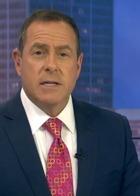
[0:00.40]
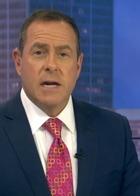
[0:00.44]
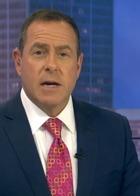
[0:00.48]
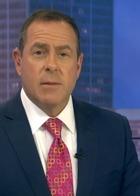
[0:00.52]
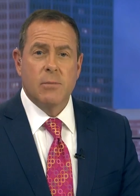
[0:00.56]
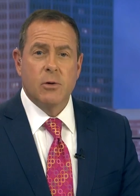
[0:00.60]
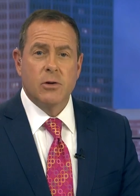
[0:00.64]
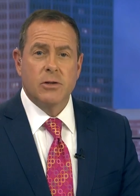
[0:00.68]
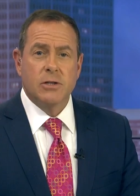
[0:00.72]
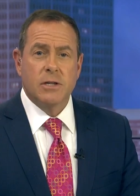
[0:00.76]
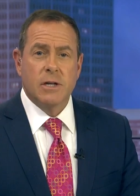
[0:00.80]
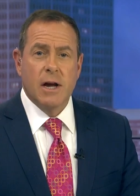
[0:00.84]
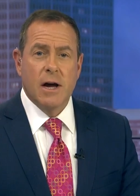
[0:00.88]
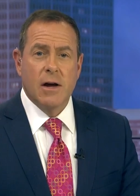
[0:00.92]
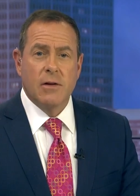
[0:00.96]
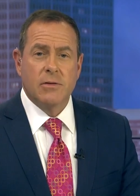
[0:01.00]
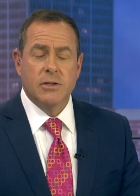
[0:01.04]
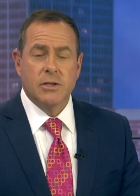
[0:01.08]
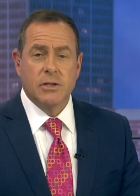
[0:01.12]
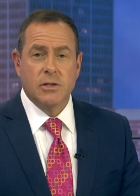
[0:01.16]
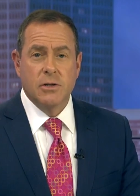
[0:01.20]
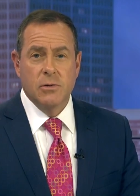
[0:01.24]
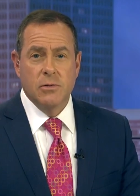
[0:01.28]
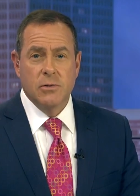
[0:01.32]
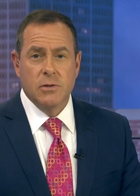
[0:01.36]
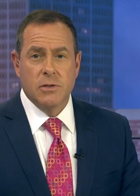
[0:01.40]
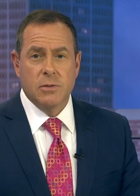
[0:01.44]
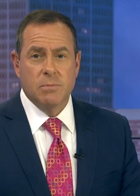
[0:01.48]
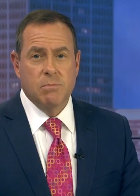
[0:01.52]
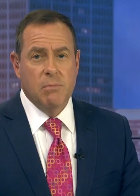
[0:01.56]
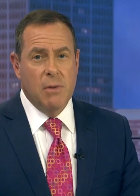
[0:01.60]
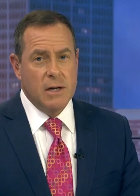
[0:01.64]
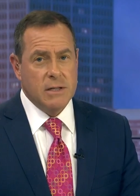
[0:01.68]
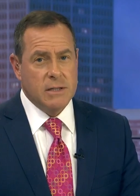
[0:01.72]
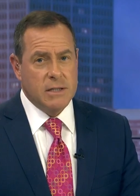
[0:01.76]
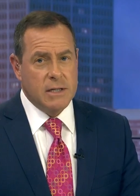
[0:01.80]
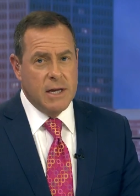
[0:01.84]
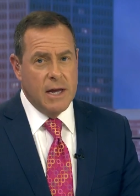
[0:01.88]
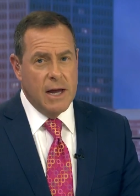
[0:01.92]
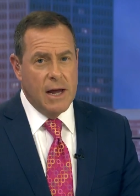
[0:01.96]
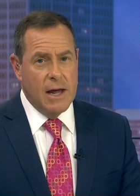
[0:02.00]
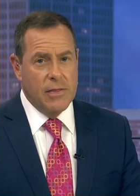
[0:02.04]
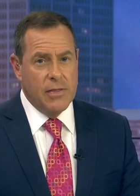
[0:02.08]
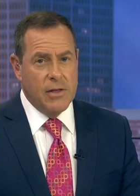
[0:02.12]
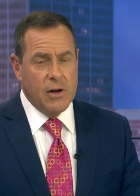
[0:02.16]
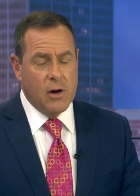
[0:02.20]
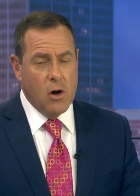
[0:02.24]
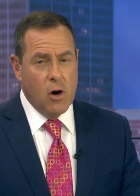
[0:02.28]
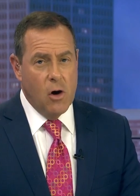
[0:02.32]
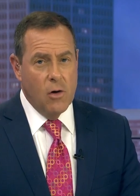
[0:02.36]
Amherst announced students must
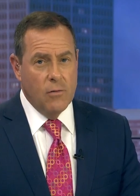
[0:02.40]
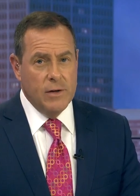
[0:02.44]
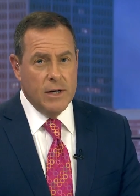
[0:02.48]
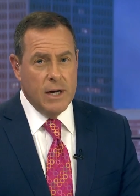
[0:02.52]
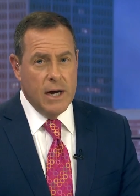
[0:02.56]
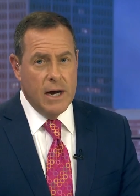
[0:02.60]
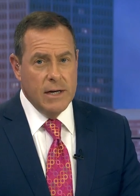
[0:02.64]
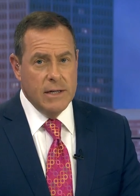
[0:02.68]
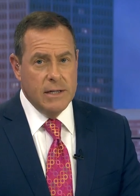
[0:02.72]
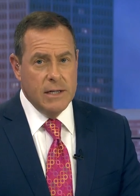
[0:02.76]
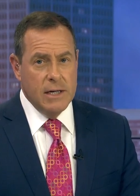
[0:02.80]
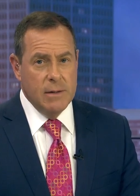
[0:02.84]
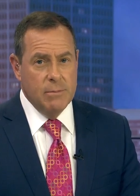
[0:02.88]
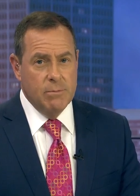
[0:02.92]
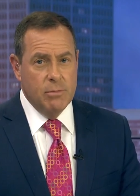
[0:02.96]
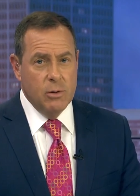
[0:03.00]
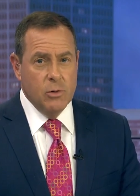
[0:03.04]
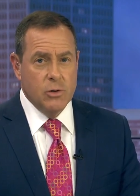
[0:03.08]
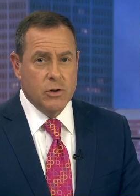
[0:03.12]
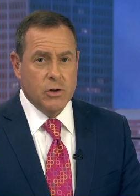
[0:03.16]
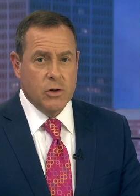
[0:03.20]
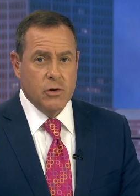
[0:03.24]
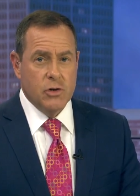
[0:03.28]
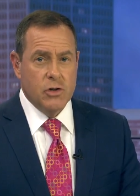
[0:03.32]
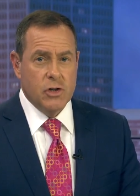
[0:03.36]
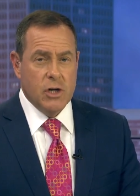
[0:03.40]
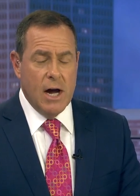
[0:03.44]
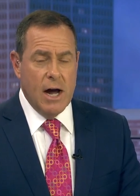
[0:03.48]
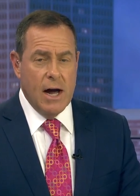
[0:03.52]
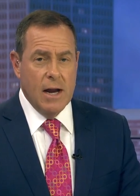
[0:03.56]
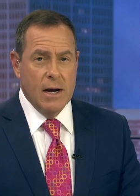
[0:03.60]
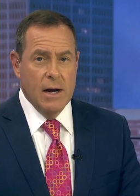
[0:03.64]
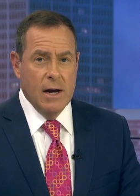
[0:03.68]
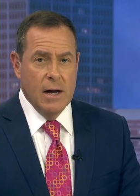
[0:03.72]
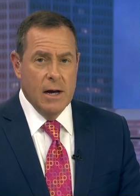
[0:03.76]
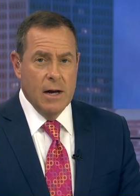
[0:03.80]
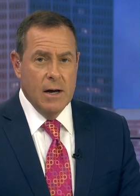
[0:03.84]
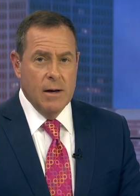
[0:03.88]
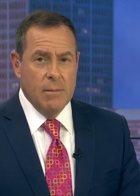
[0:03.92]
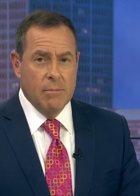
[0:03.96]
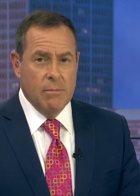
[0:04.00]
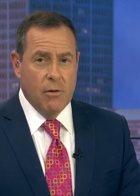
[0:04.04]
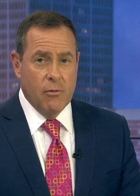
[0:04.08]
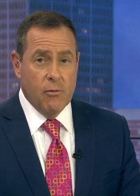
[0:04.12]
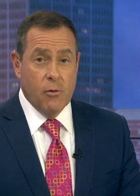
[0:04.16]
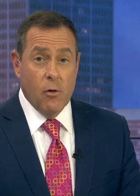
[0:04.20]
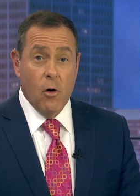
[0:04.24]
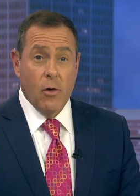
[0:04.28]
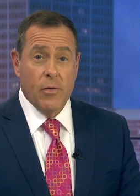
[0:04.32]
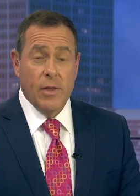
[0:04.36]
get the COVID 19 booster shot
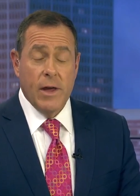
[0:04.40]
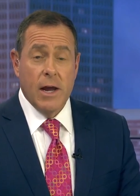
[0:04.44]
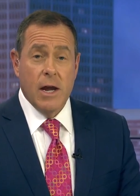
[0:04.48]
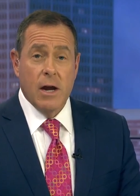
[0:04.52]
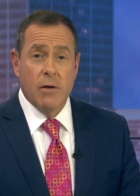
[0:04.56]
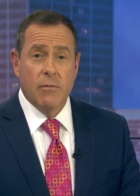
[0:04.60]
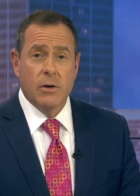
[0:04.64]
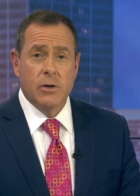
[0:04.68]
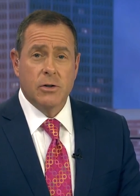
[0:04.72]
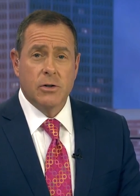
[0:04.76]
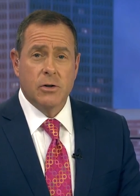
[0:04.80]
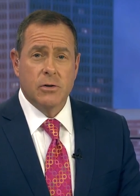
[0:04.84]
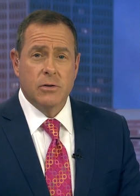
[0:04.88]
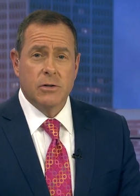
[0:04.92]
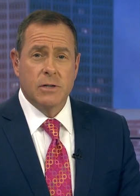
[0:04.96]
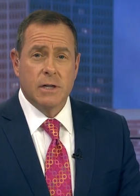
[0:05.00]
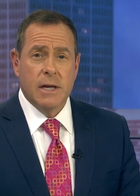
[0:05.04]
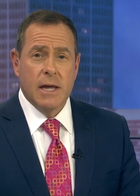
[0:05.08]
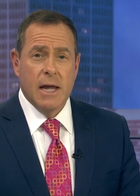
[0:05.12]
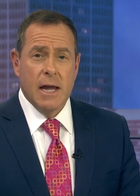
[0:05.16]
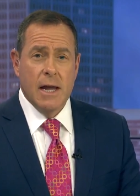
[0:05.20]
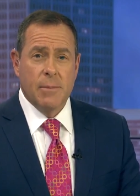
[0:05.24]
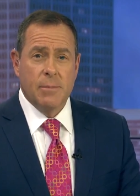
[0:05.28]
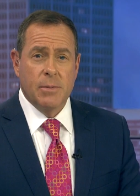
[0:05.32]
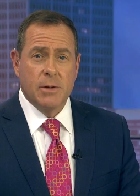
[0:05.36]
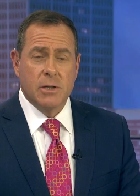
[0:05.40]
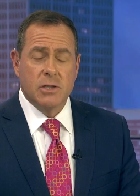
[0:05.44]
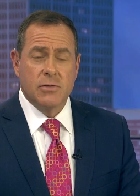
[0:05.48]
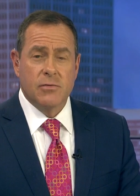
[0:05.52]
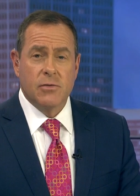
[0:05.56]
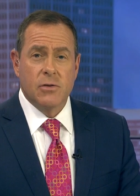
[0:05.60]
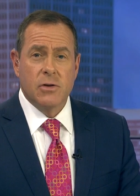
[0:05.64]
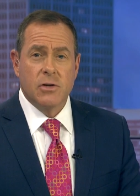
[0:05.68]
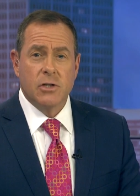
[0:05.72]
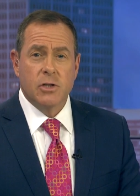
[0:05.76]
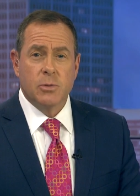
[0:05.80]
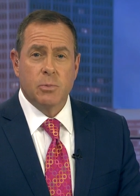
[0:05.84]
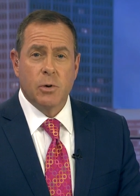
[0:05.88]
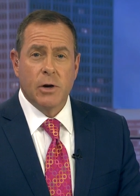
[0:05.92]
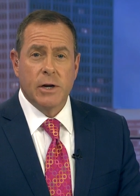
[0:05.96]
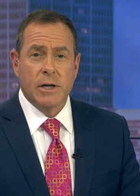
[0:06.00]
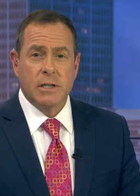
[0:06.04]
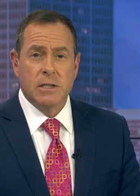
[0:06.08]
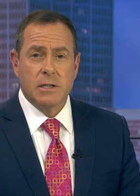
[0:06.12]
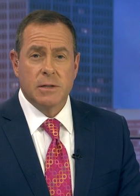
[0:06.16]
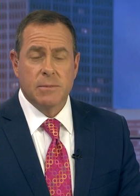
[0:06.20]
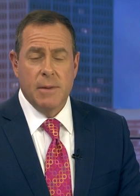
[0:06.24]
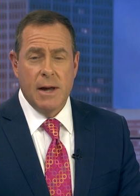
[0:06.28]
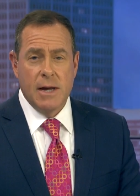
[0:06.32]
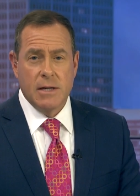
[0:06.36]
before they can return to campus for the spring
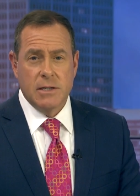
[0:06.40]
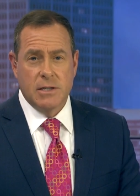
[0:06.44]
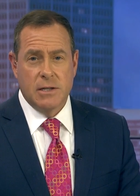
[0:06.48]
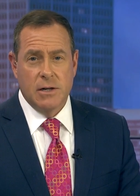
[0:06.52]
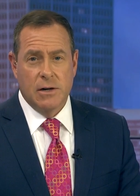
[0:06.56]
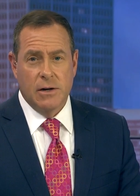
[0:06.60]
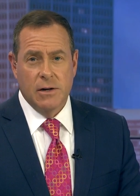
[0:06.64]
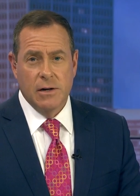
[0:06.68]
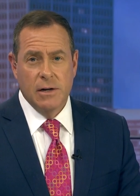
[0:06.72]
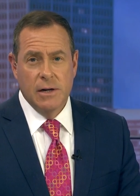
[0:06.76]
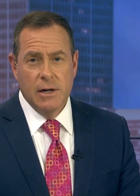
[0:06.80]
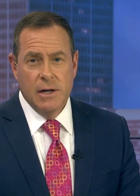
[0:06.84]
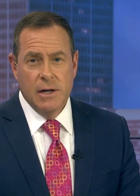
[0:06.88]
semester.